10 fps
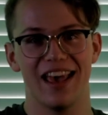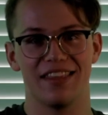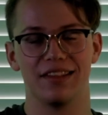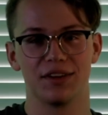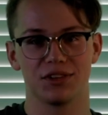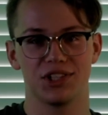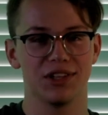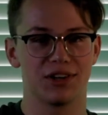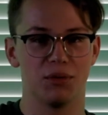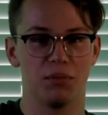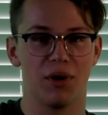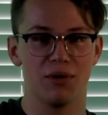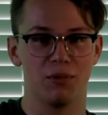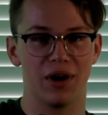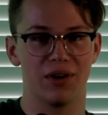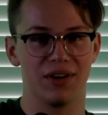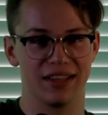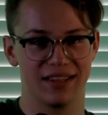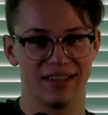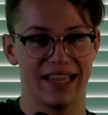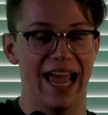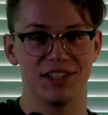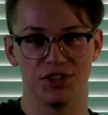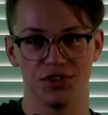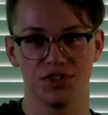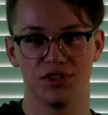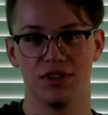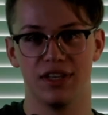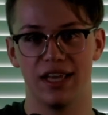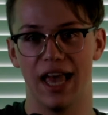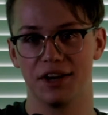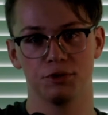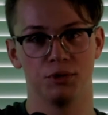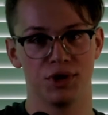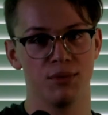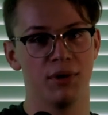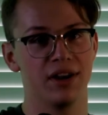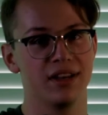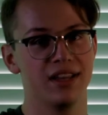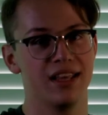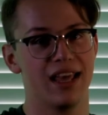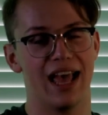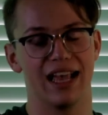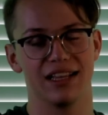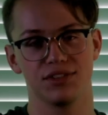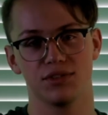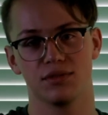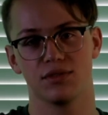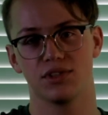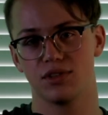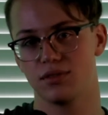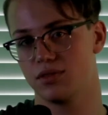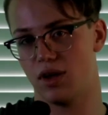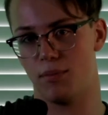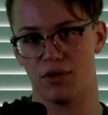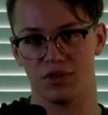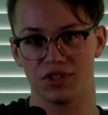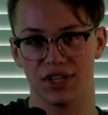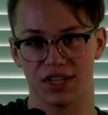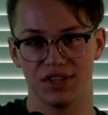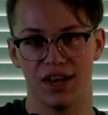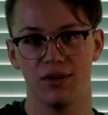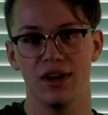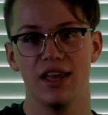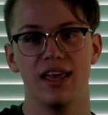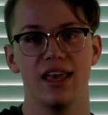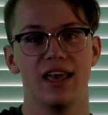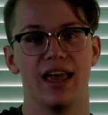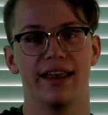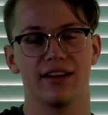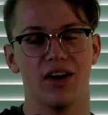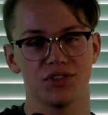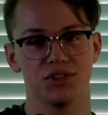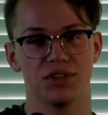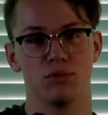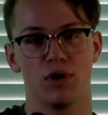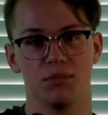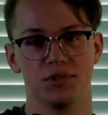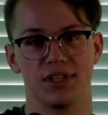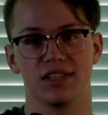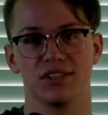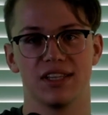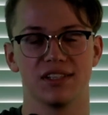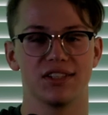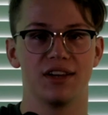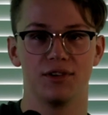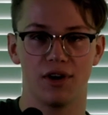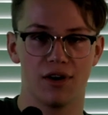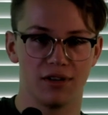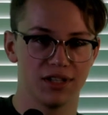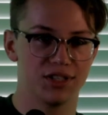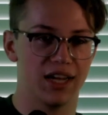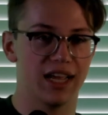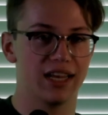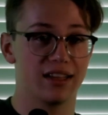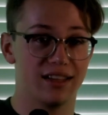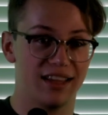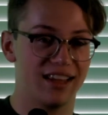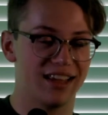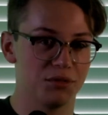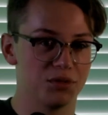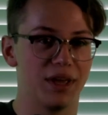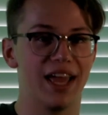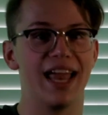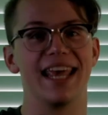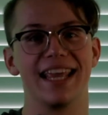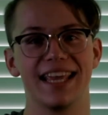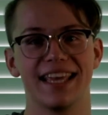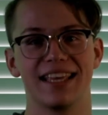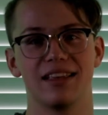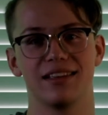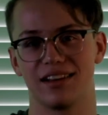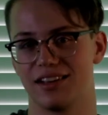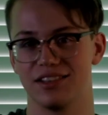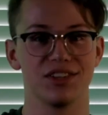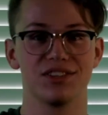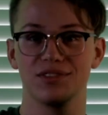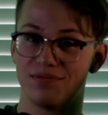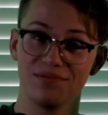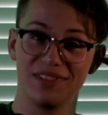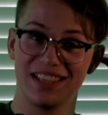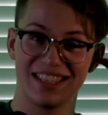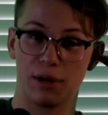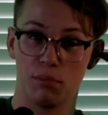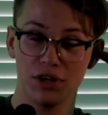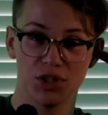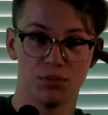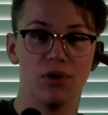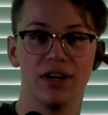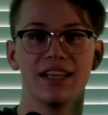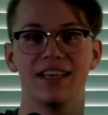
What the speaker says: The little silicone part where it attaches to the actual earbud has a part that sticks out, and it constantly rubs against the inside of your cartilage, and it gives me a headache because it's like a pressure point.